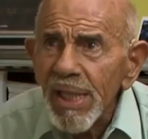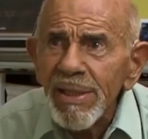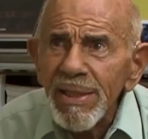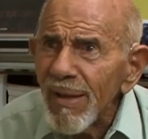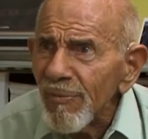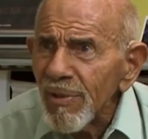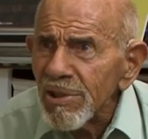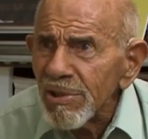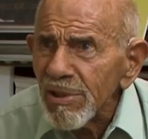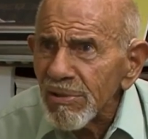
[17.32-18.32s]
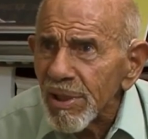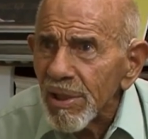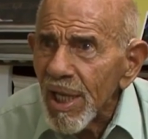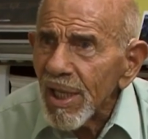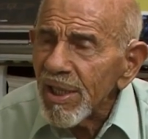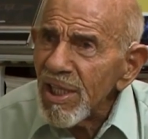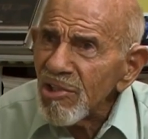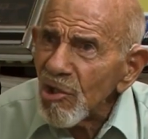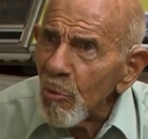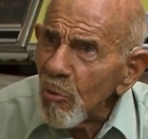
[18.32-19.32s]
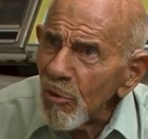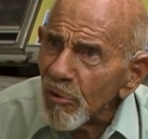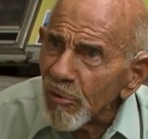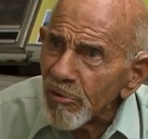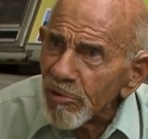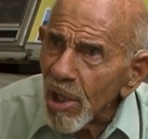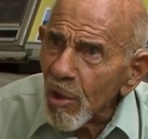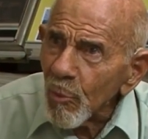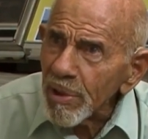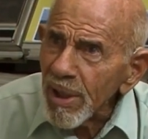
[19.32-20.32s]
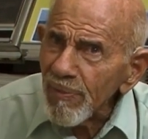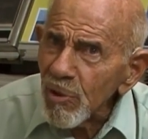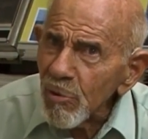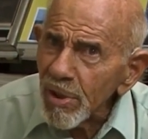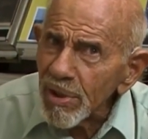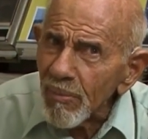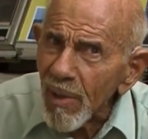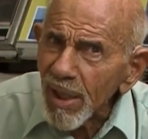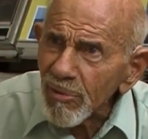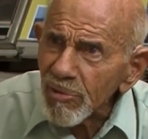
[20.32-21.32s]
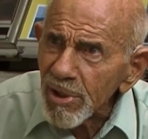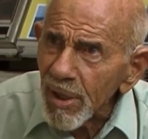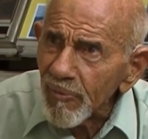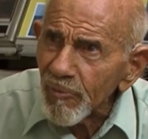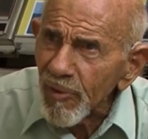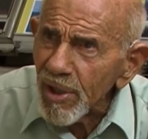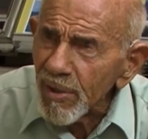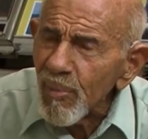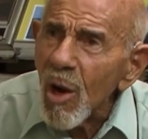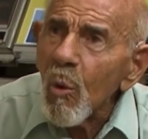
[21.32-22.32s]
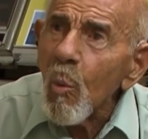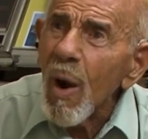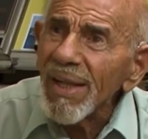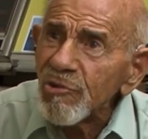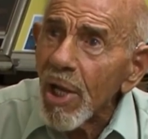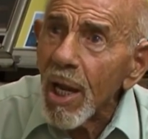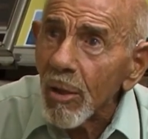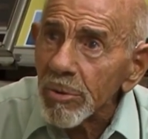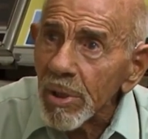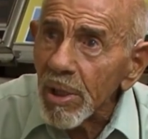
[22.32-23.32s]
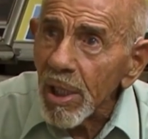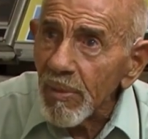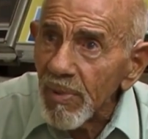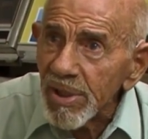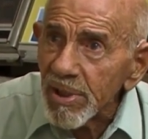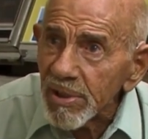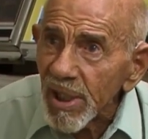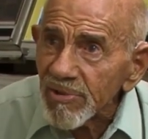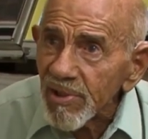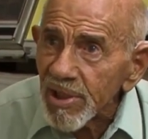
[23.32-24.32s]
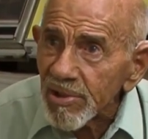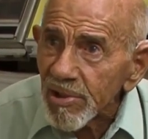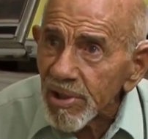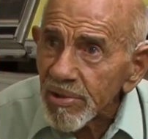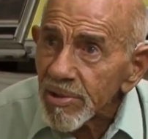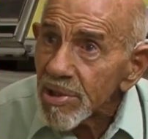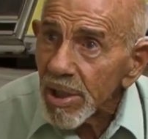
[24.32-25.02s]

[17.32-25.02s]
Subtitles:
It never existed. These are words. Whenever you hear democracy and freedom, watch out. That means it doesn't exist.